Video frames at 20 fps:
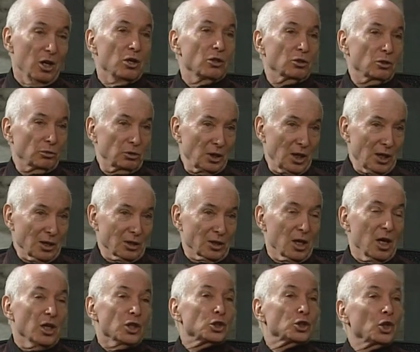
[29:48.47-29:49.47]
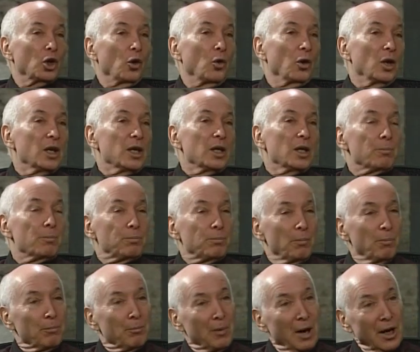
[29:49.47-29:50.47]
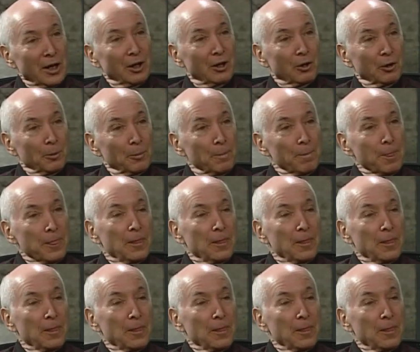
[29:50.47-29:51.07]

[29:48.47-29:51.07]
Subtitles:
So yes, so Meier,